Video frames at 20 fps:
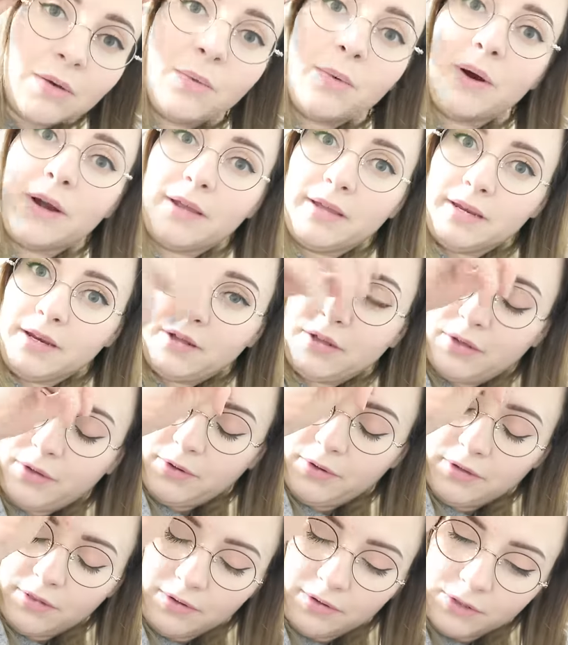want to
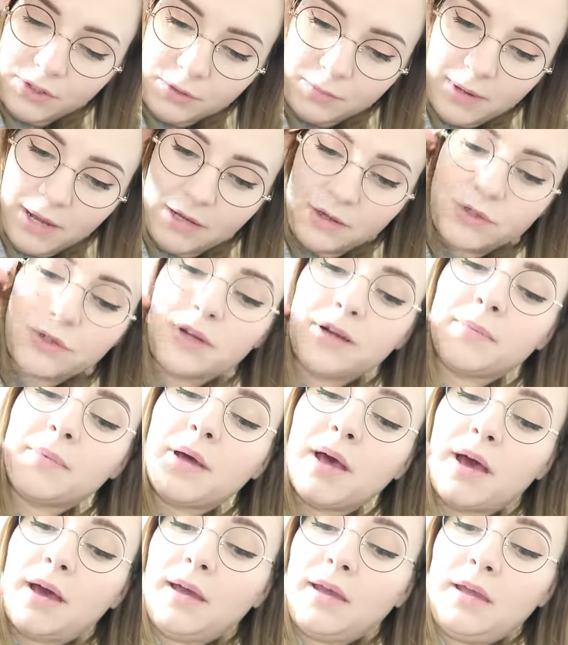include in their Japan trip.
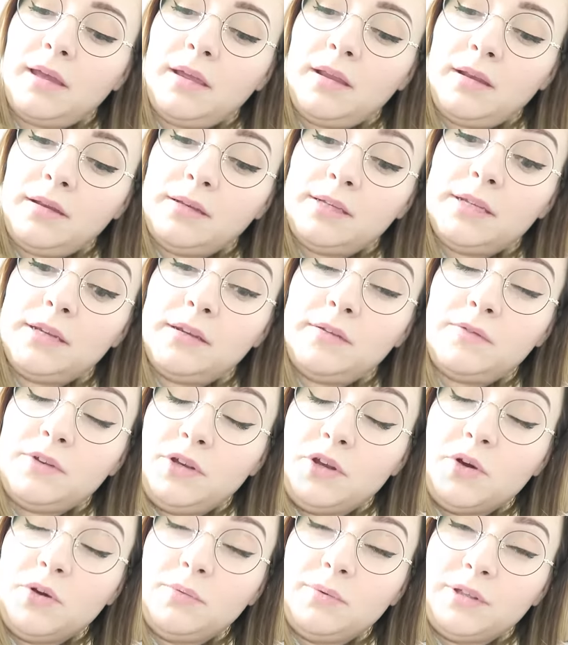I didn't
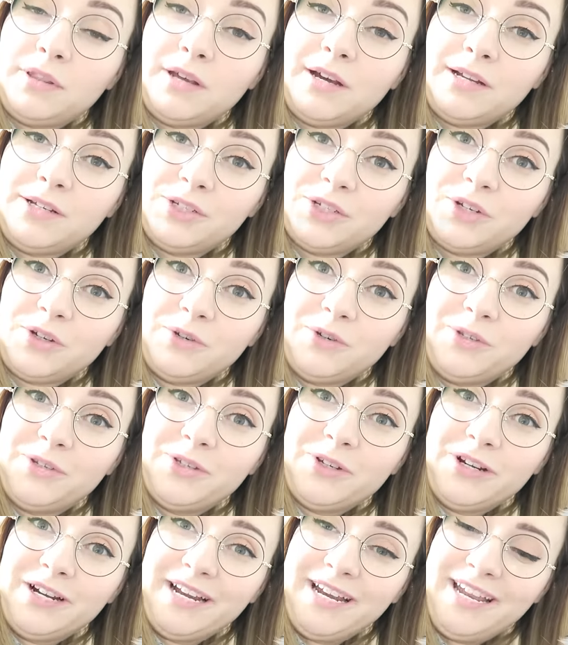even know about the Hachiko
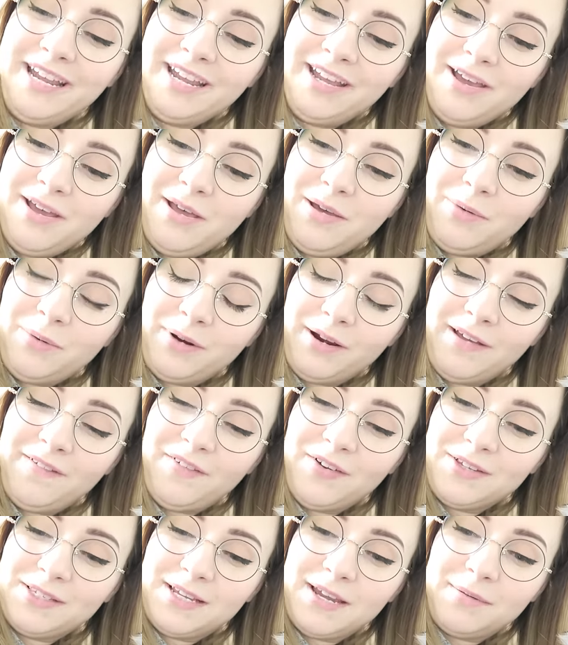story when I
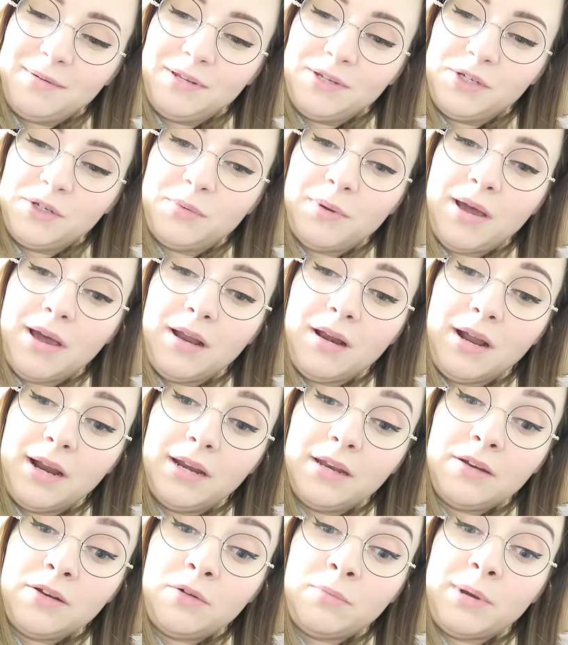first came to Japan. I
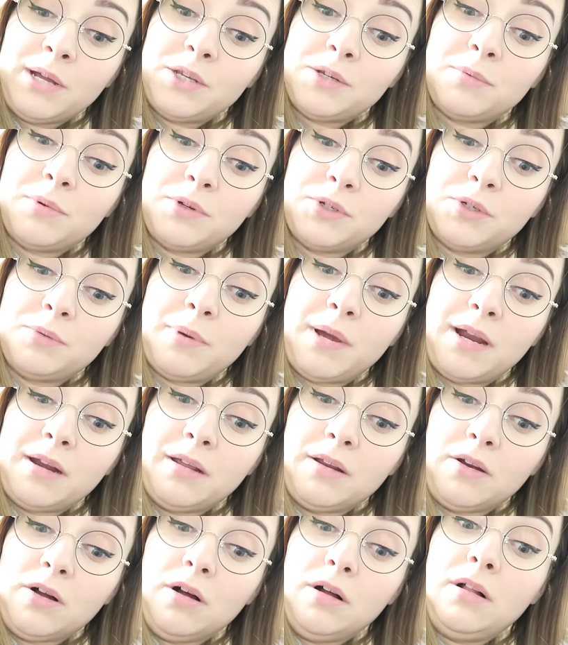didn't know much about Japan
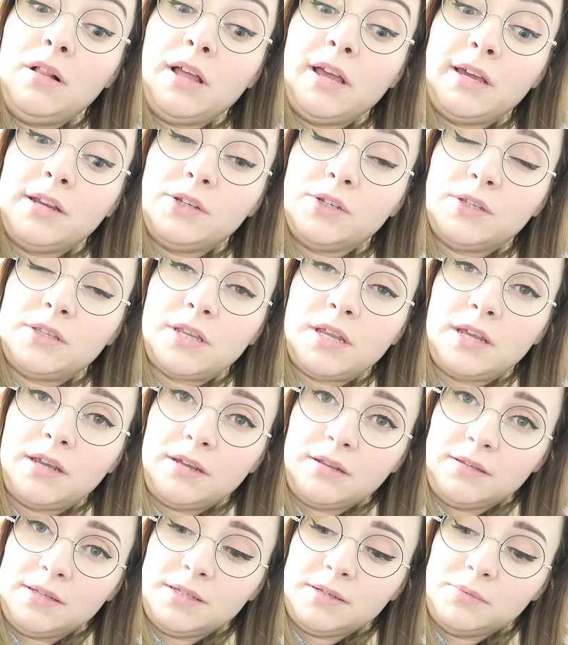at all. I had just
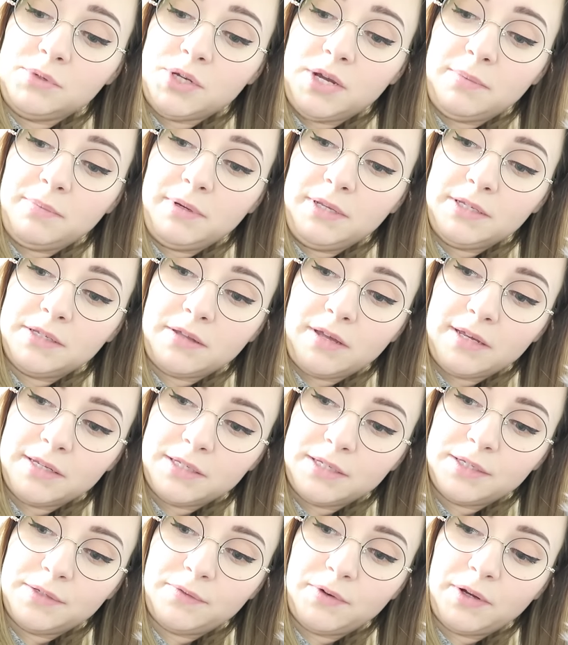taken some Japanese
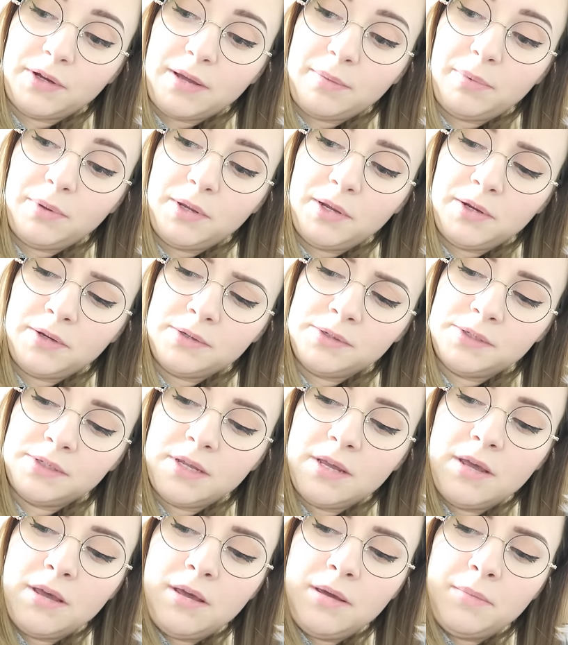classes for a couple years,
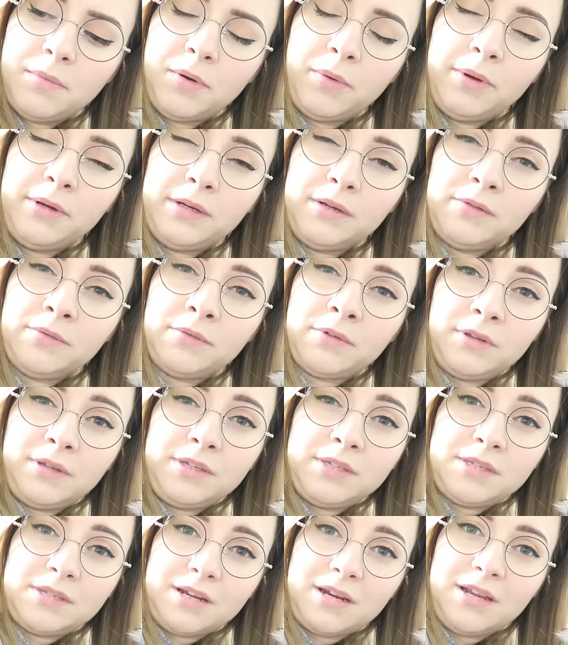but we didn't
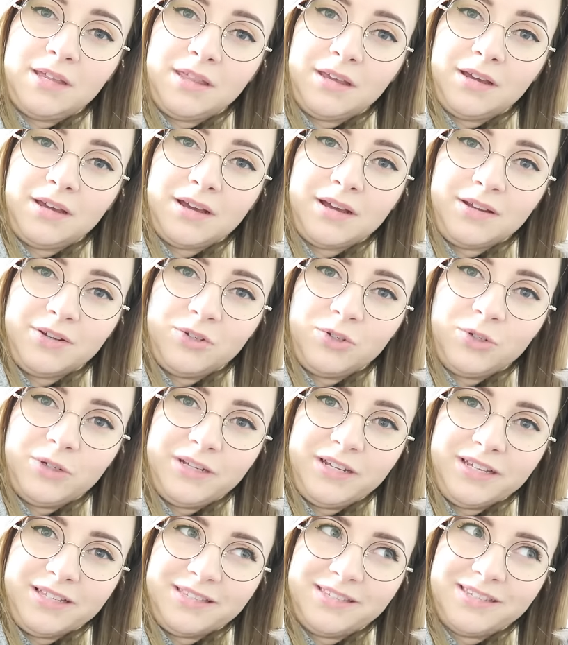really study the
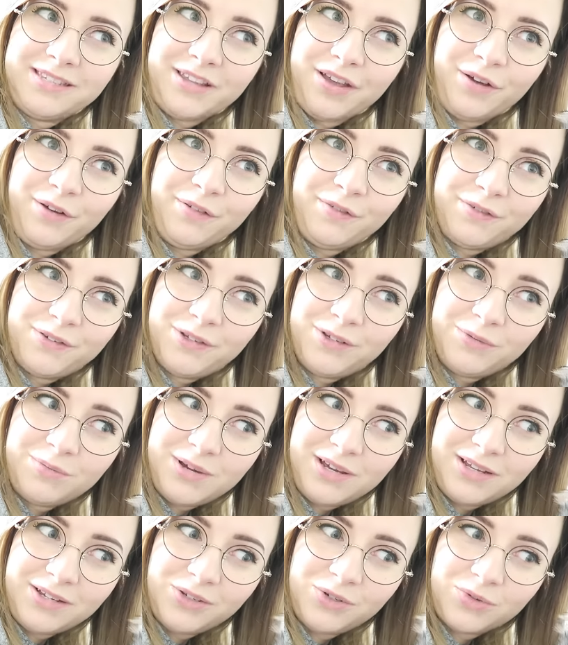country itself too
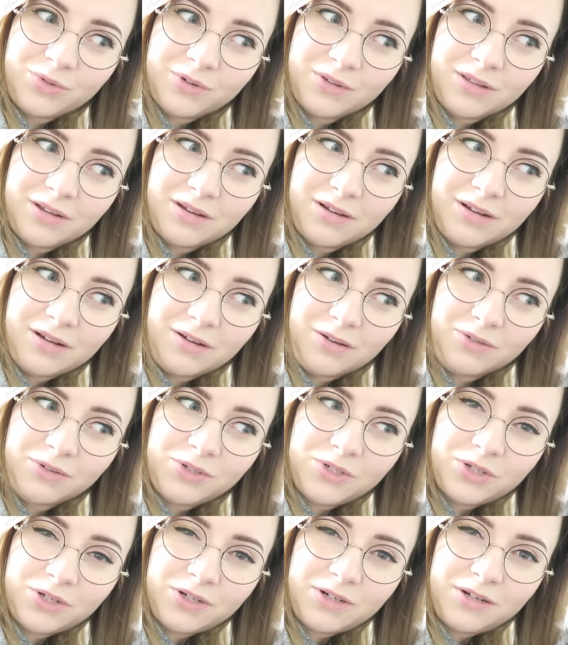much, or the
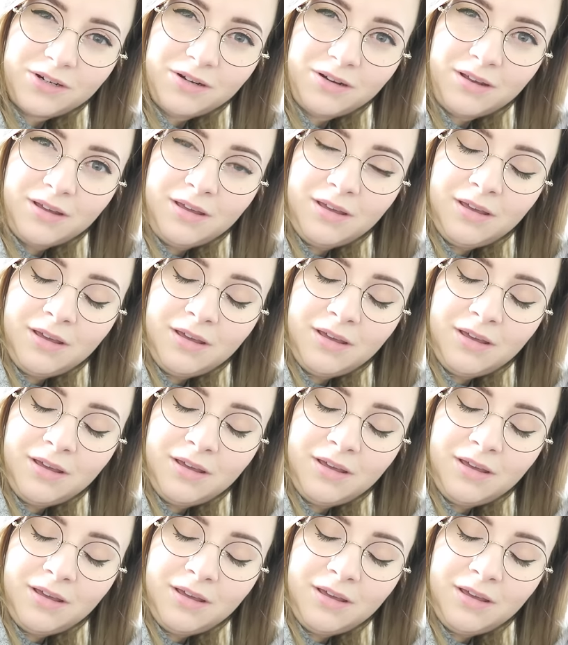culture